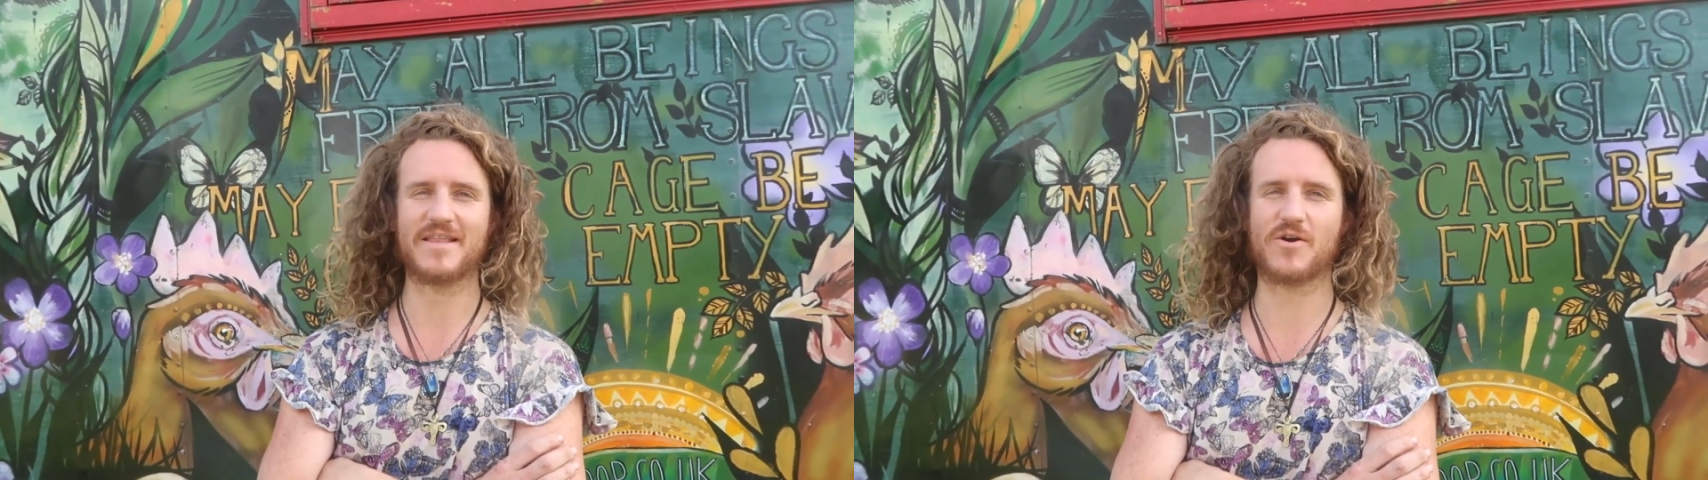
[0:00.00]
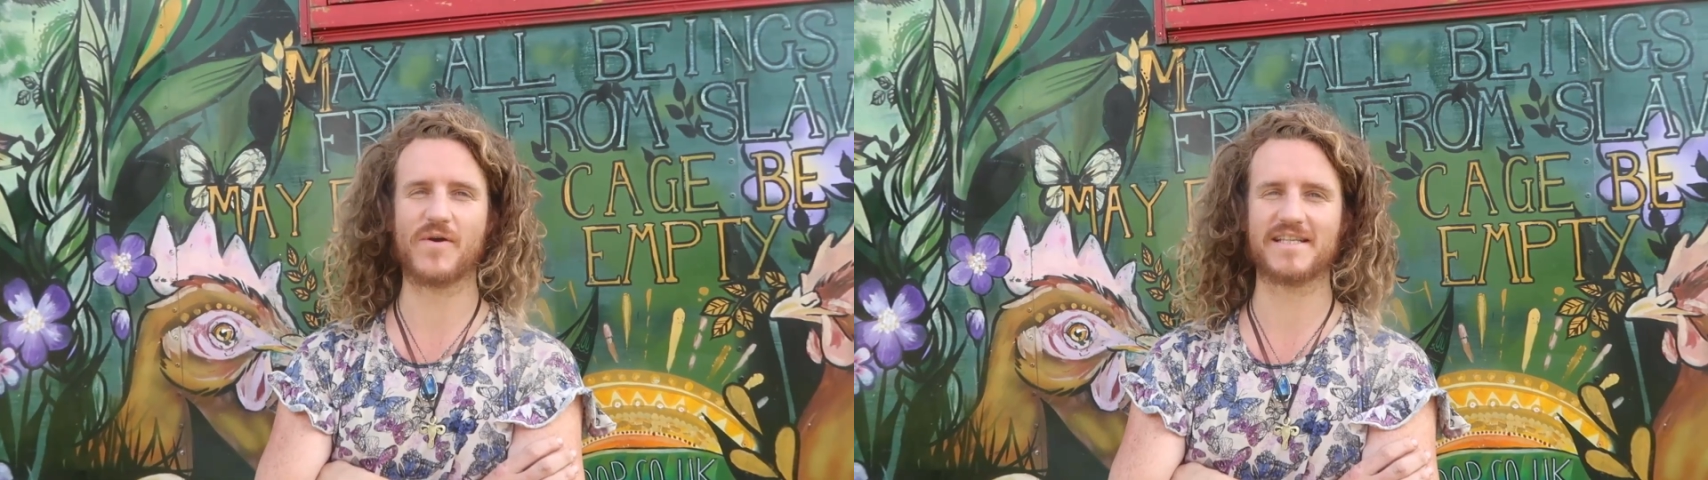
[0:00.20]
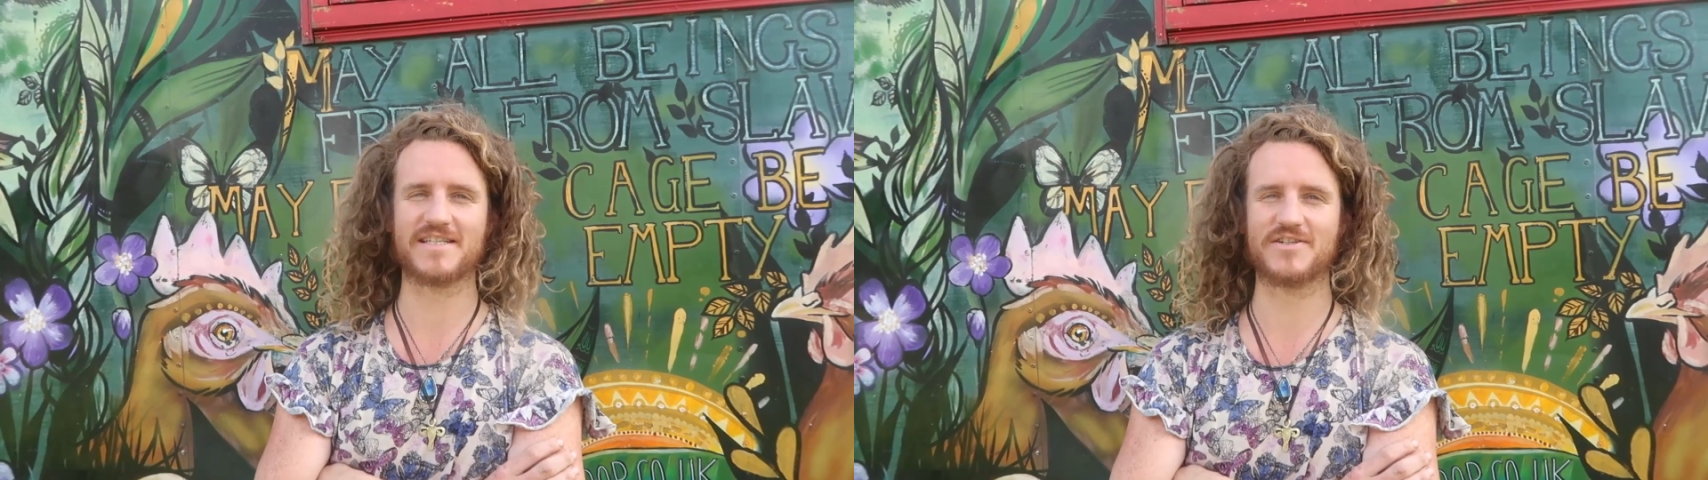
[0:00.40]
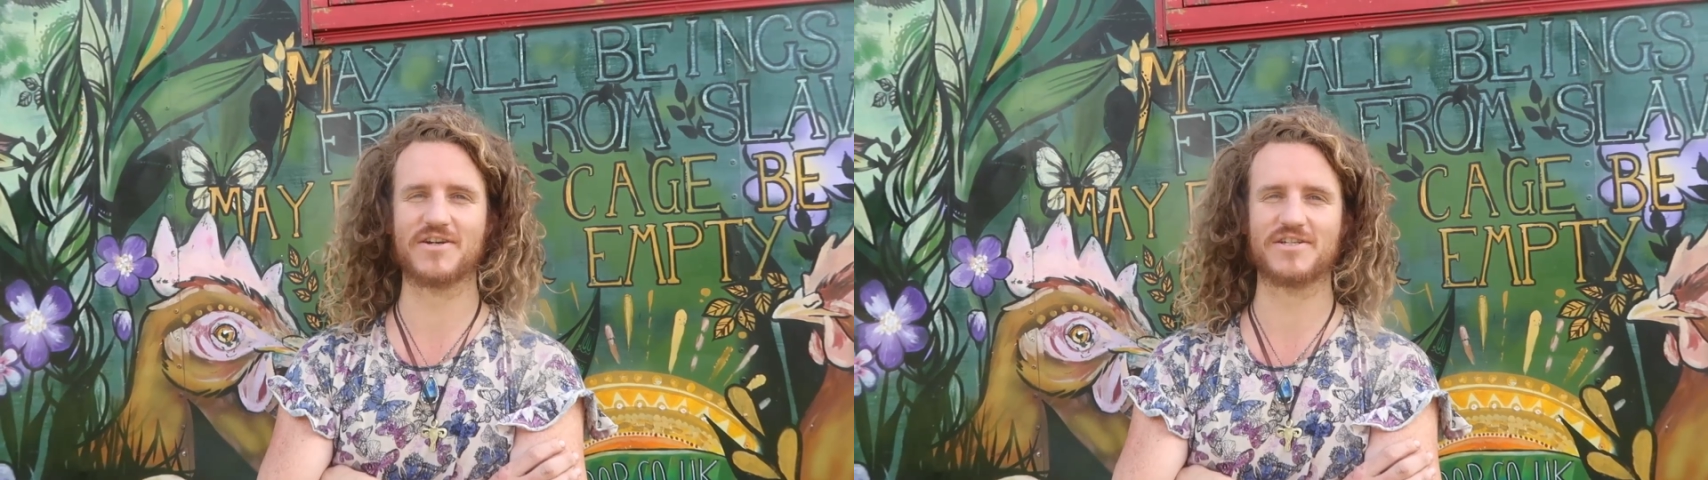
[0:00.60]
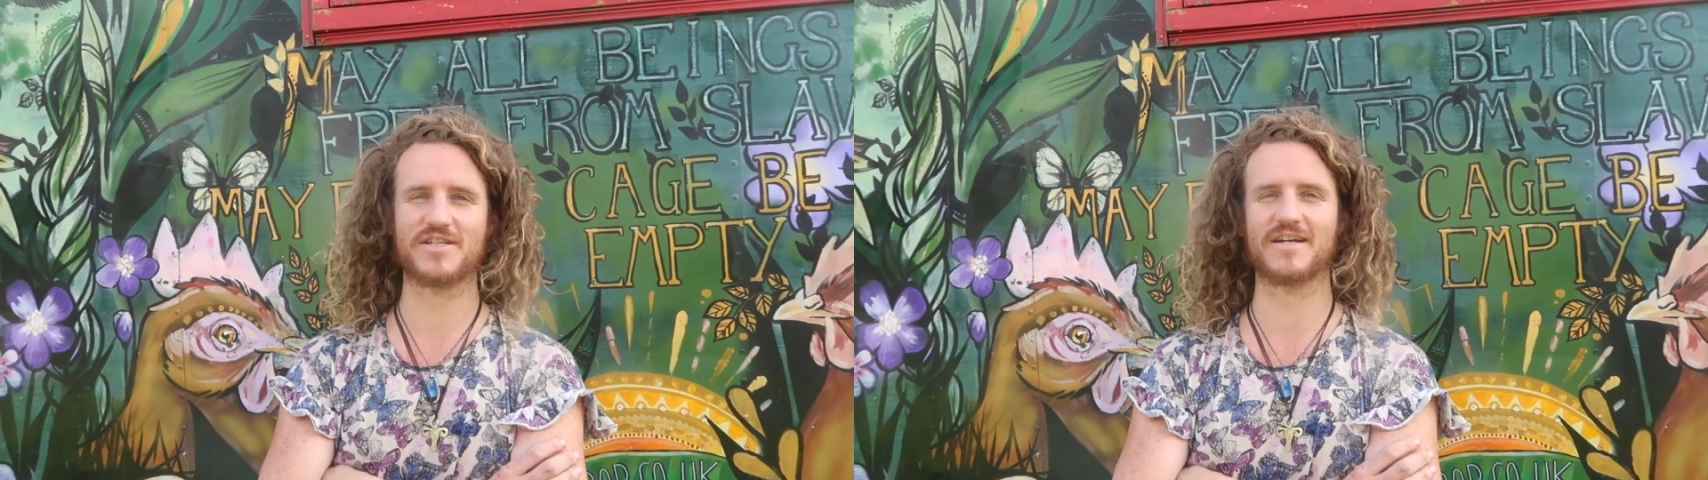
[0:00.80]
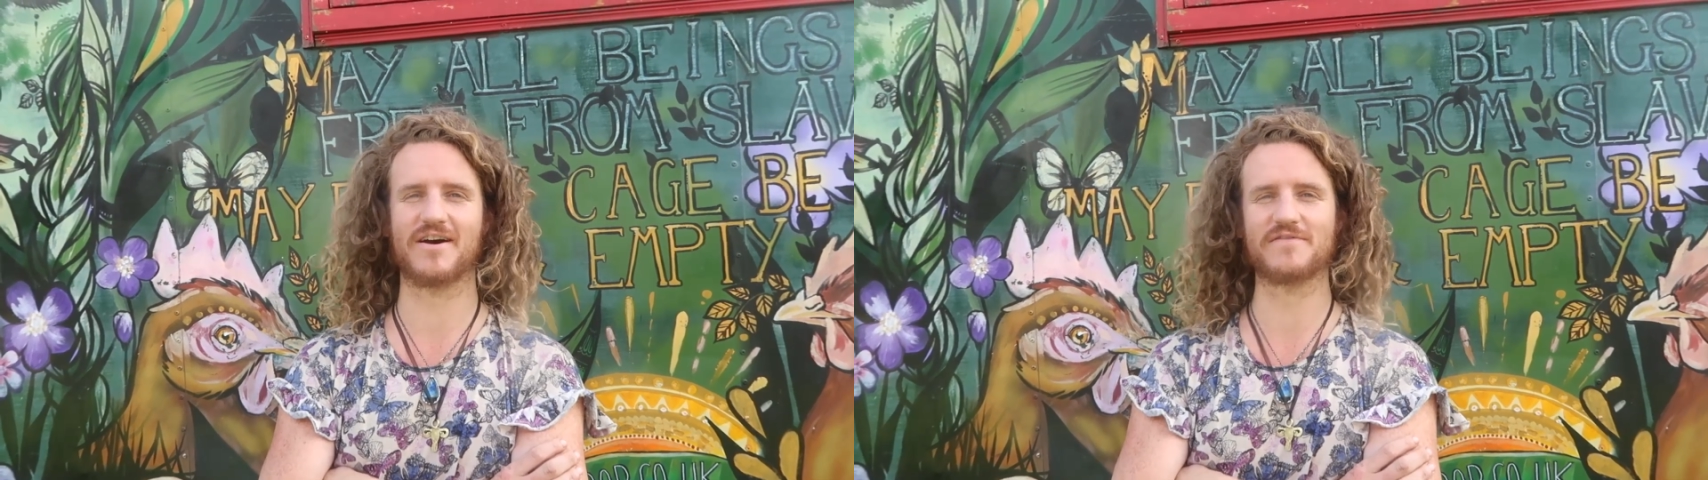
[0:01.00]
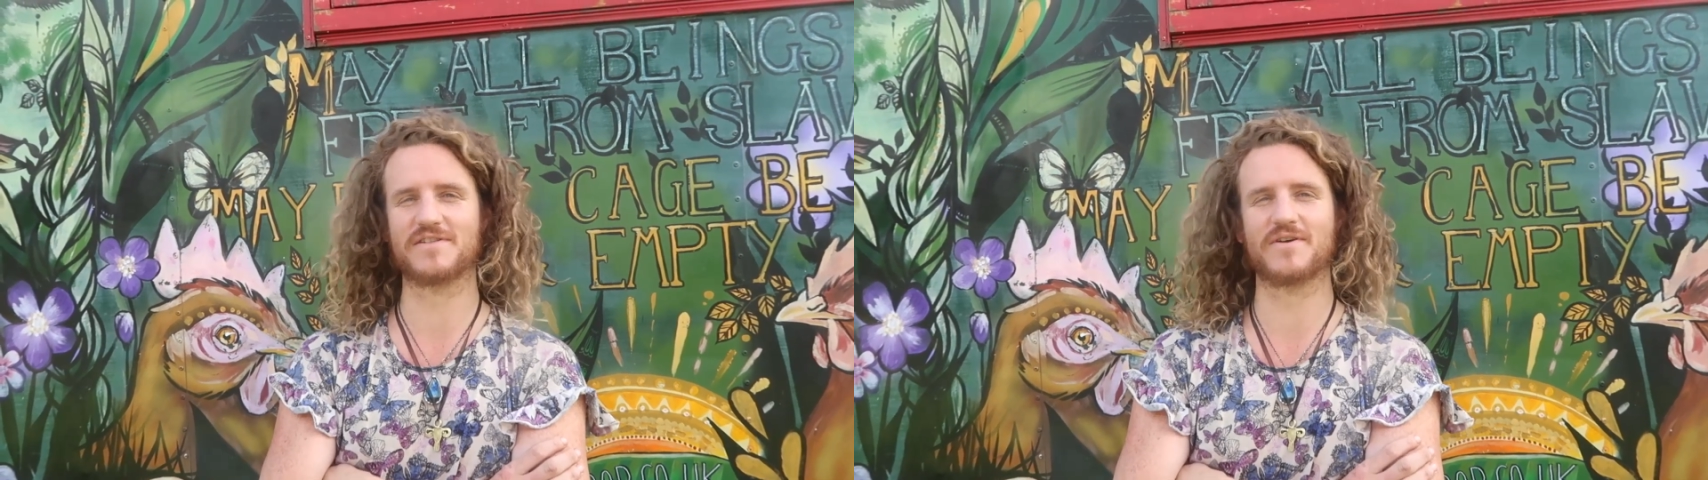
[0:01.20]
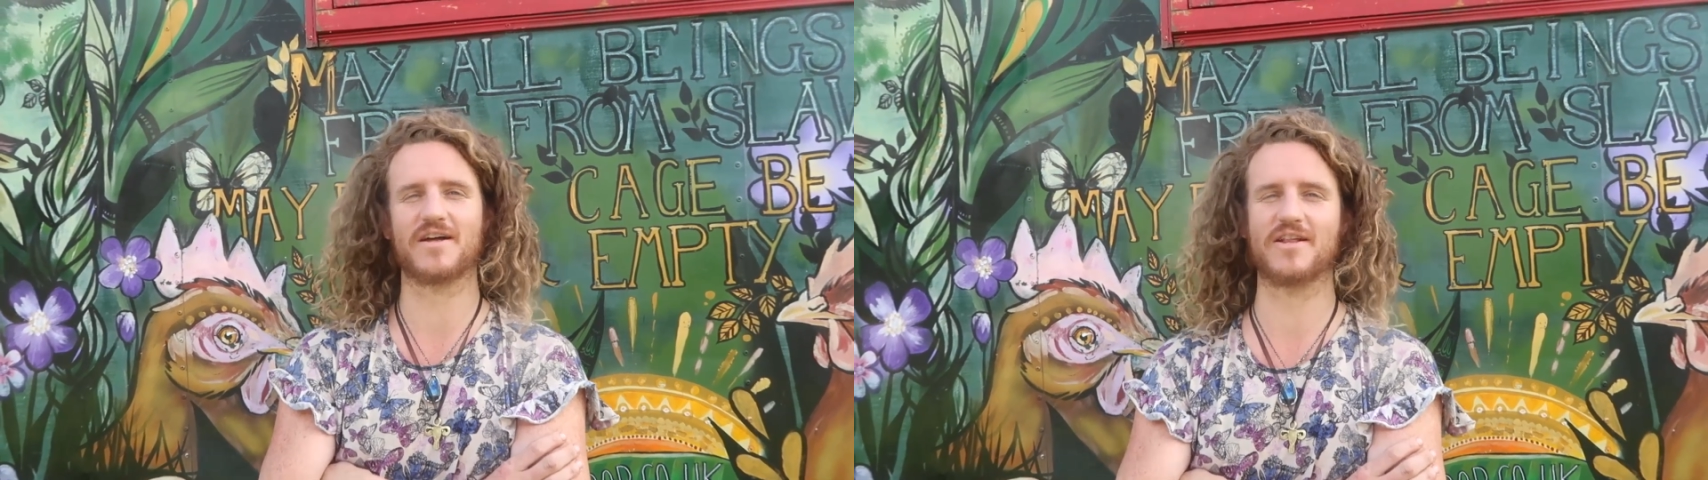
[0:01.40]
they're quick to judge. You know,
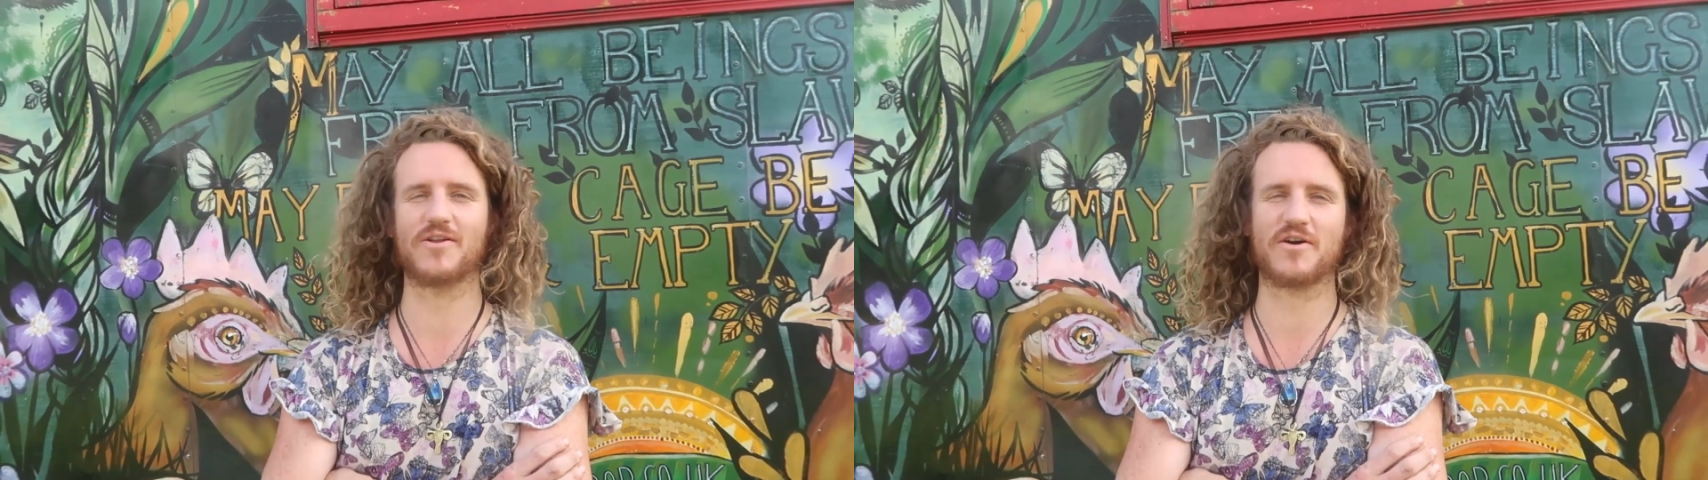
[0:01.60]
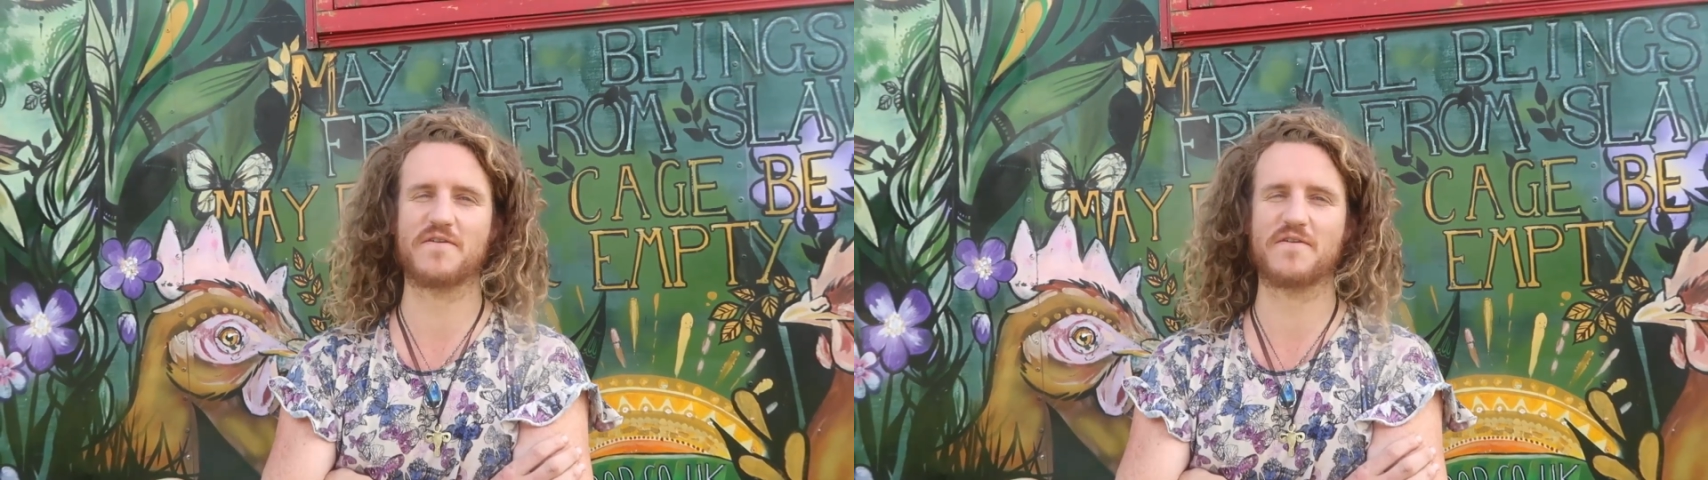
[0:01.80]
obviously we got the look